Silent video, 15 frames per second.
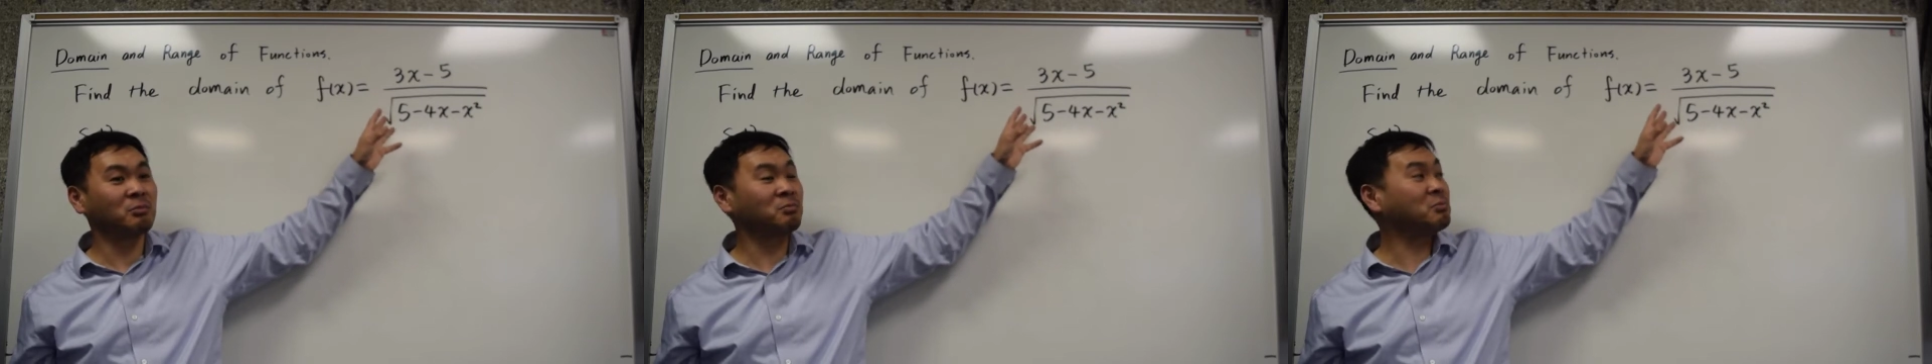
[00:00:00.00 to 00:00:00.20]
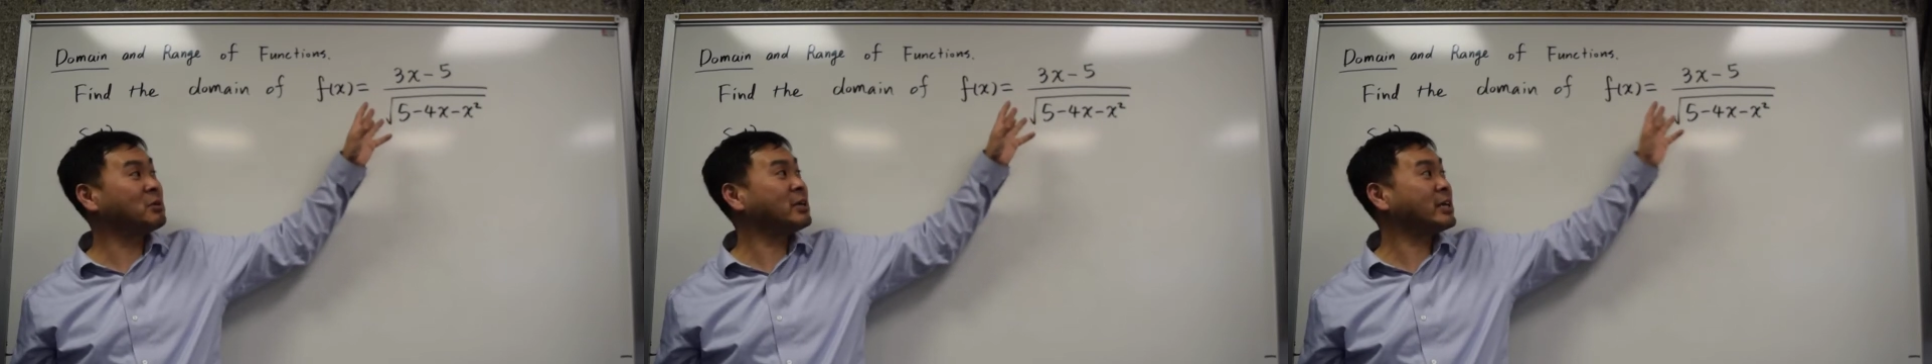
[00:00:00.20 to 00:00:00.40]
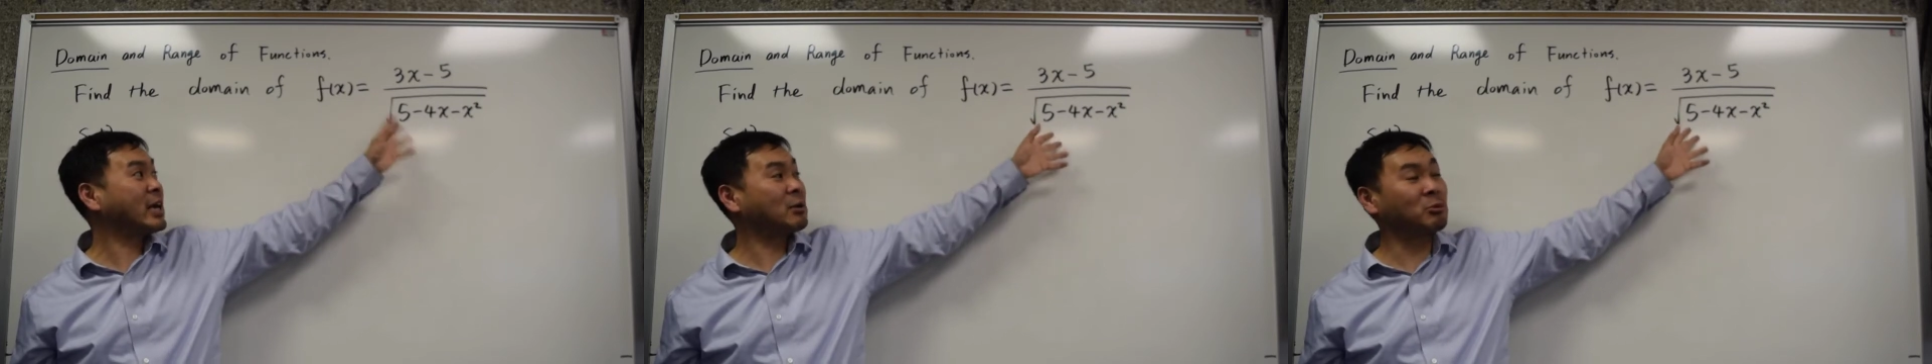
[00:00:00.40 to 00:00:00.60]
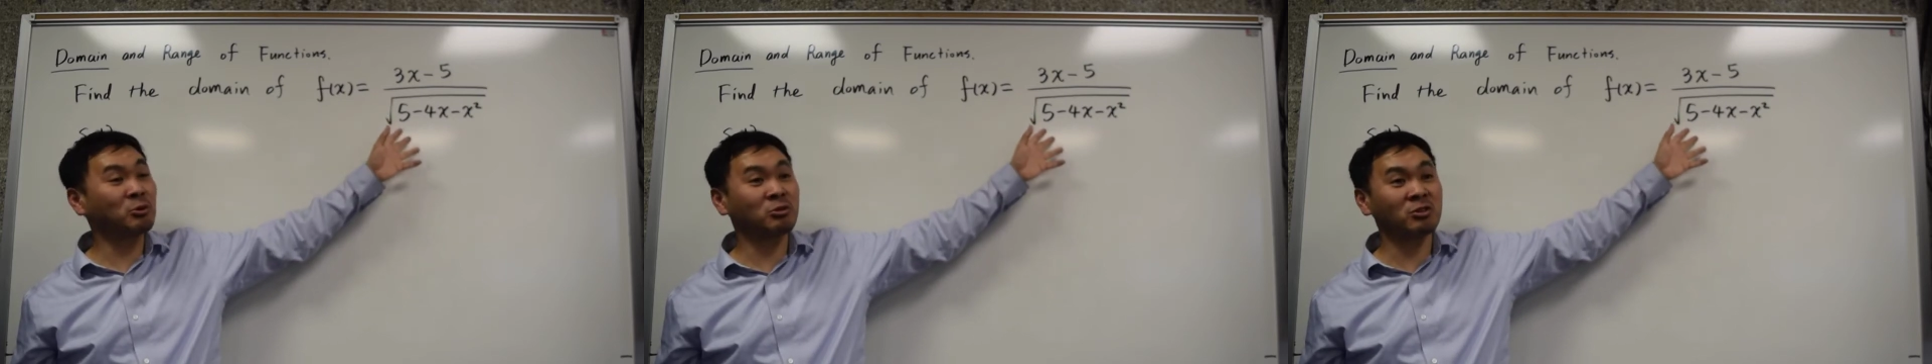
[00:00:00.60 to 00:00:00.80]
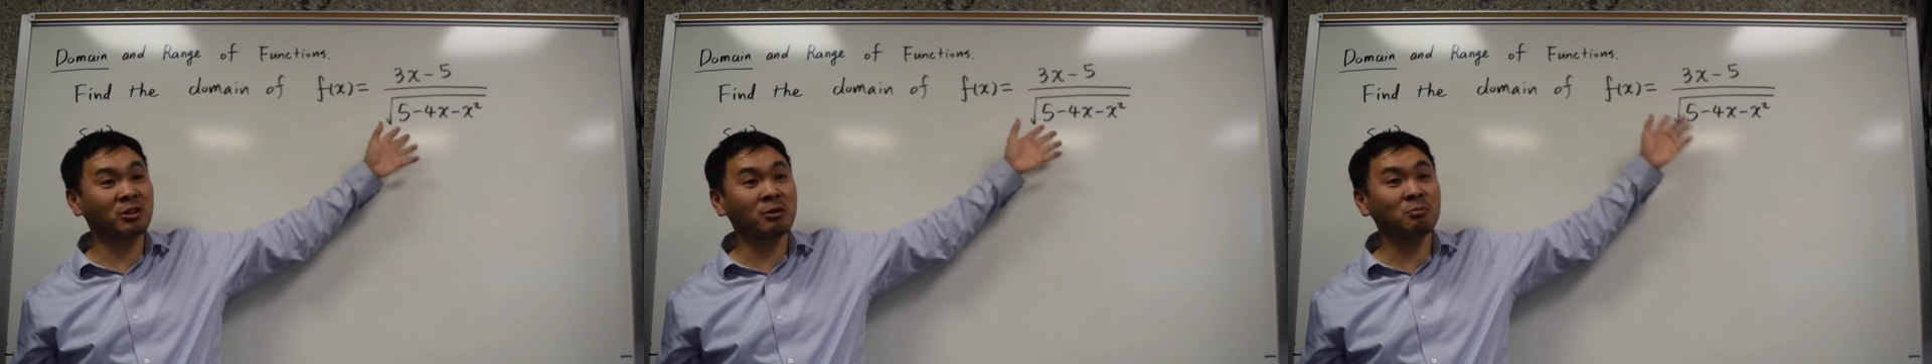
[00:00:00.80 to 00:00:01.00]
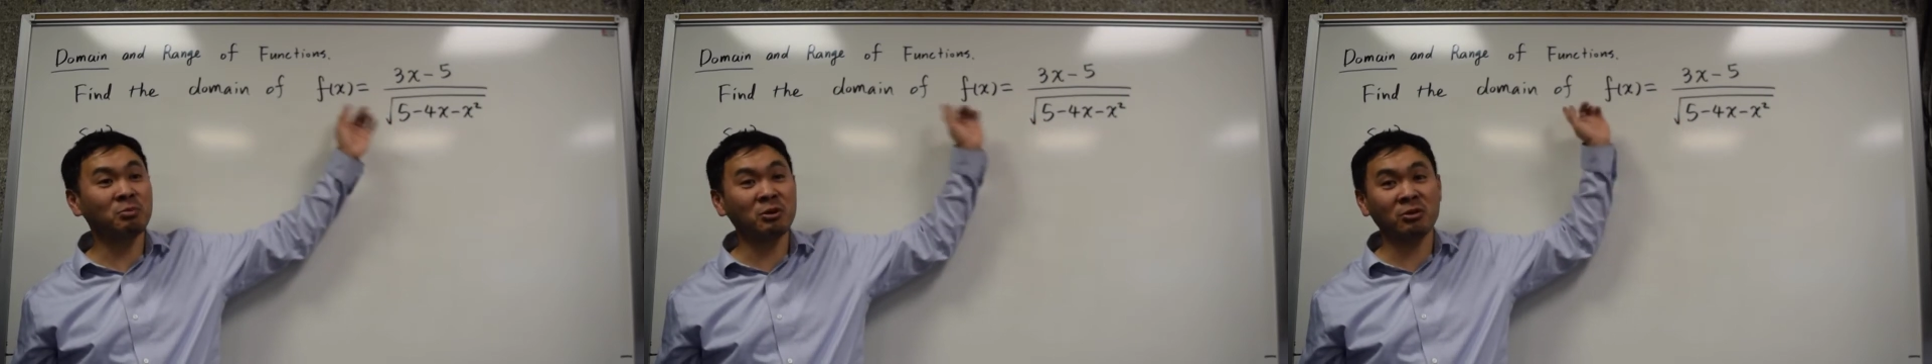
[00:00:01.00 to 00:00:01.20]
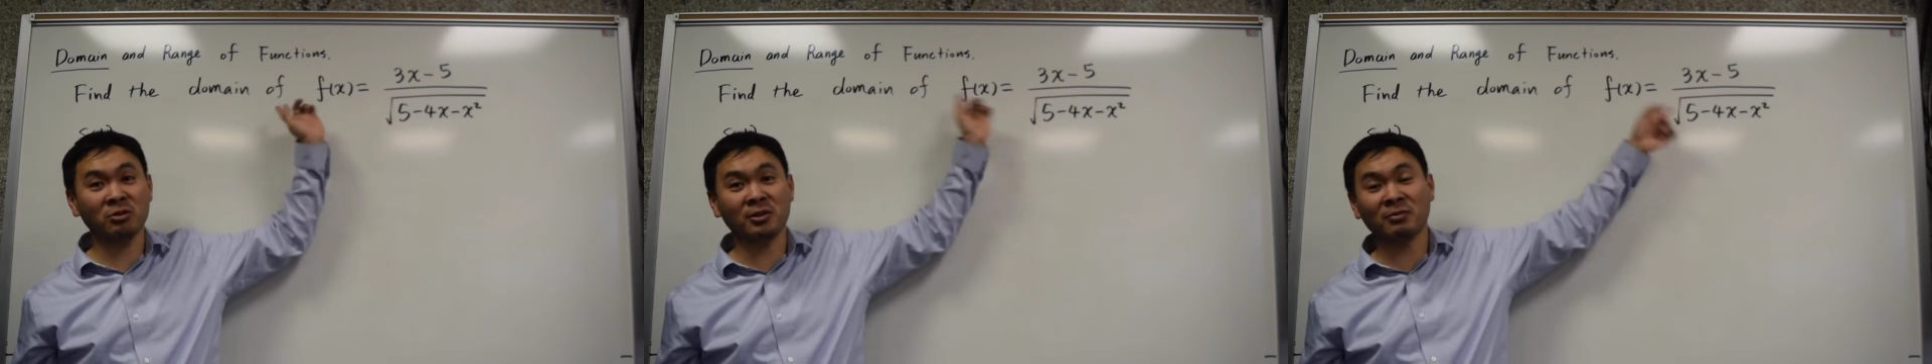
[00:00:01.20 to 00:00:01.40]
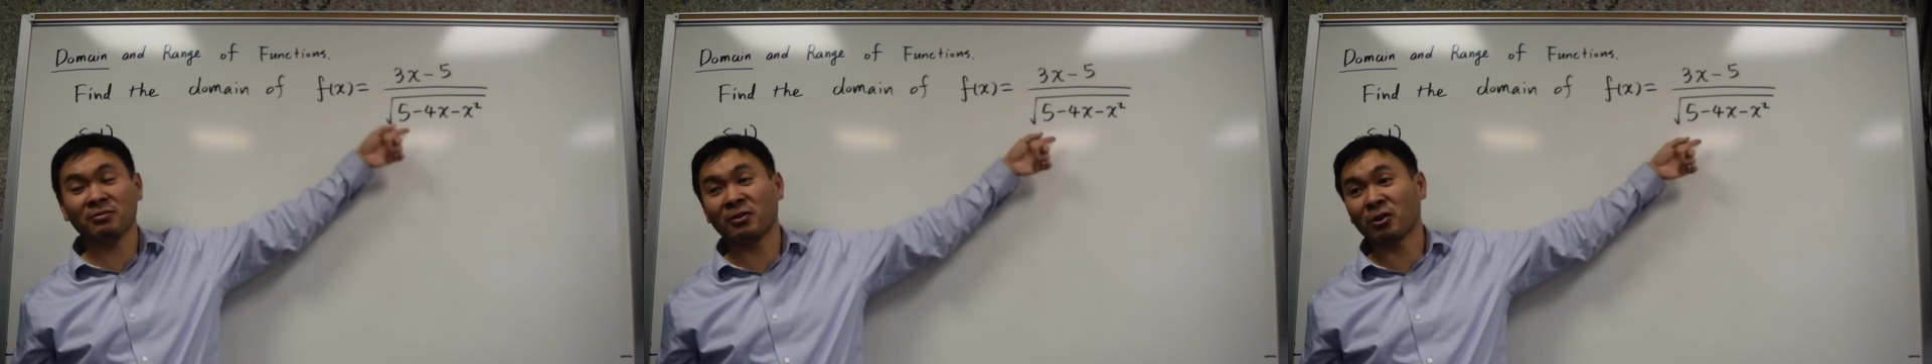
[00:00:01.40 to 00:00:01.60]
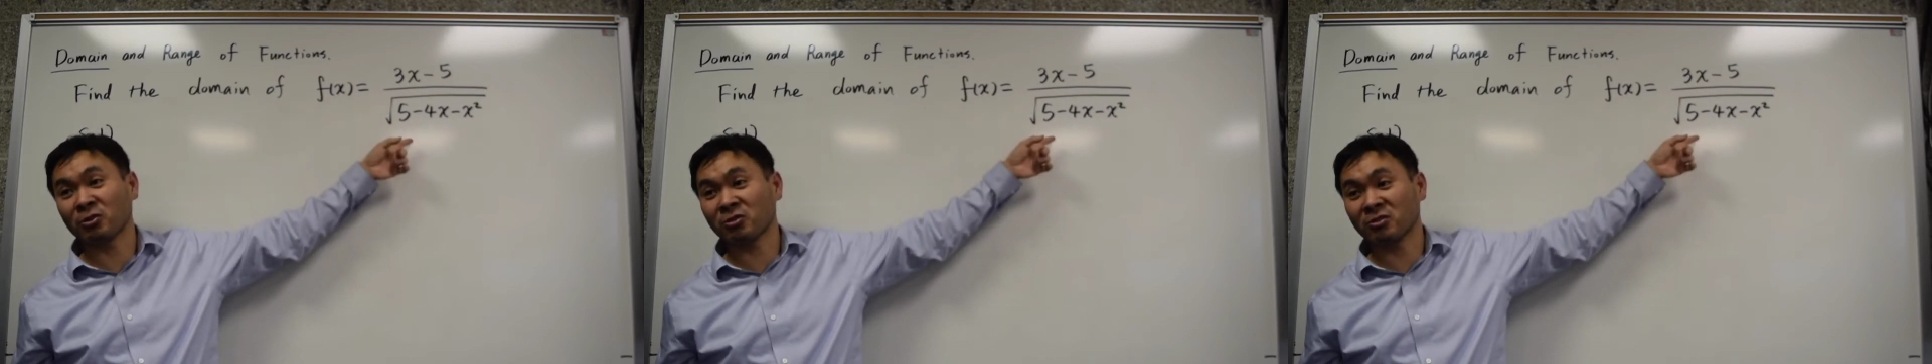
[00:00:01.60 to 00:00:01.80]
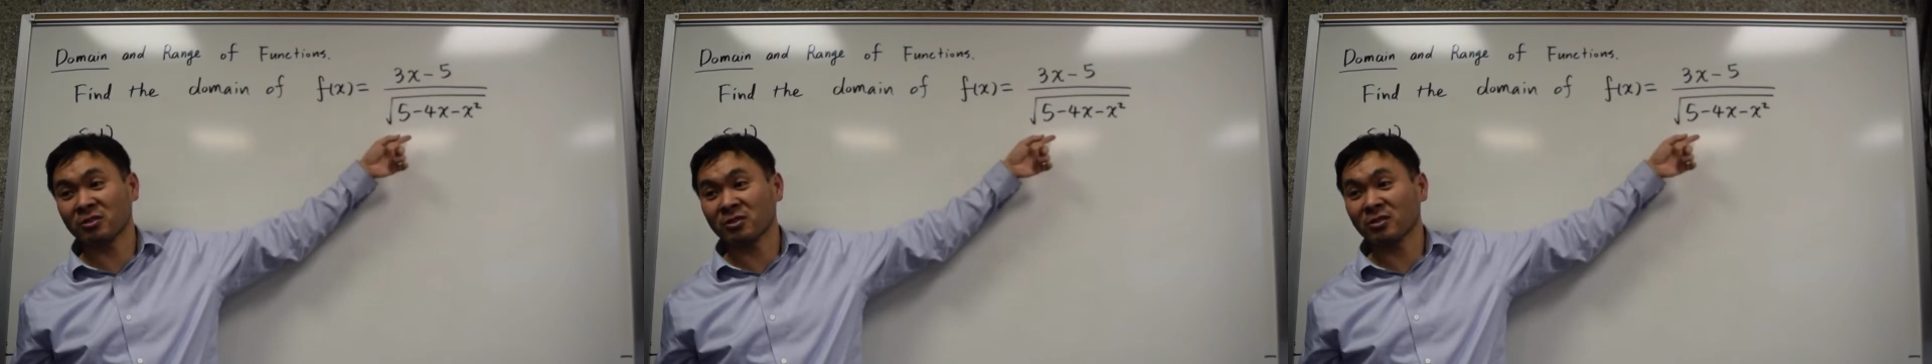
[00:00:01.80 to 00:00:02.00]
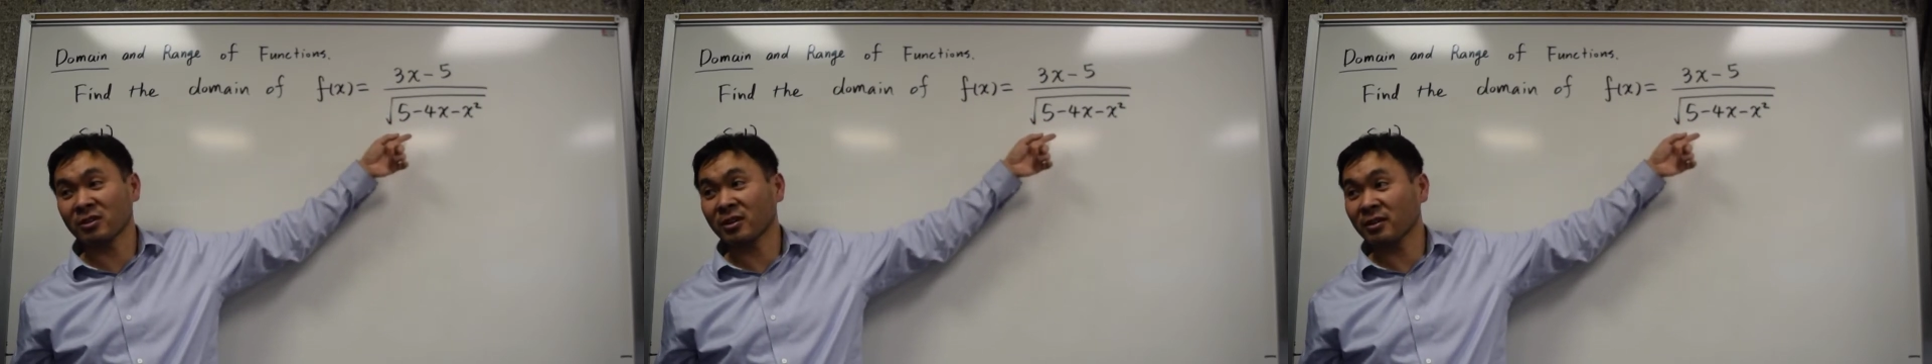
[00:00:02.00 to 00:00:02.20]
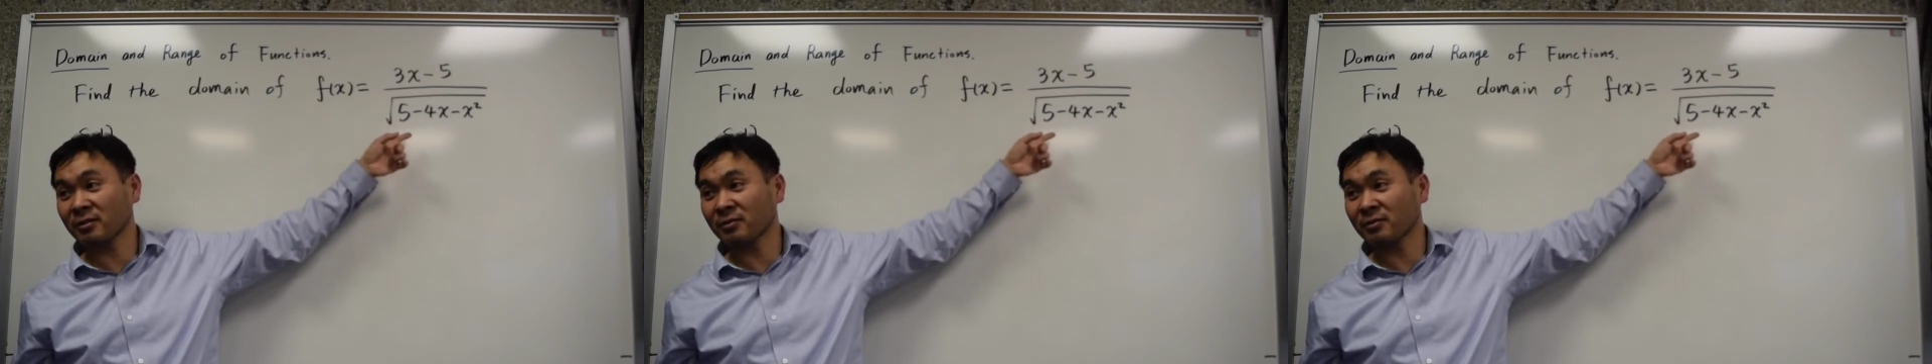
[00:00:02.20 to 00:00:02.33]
being able to compute the function. Okay?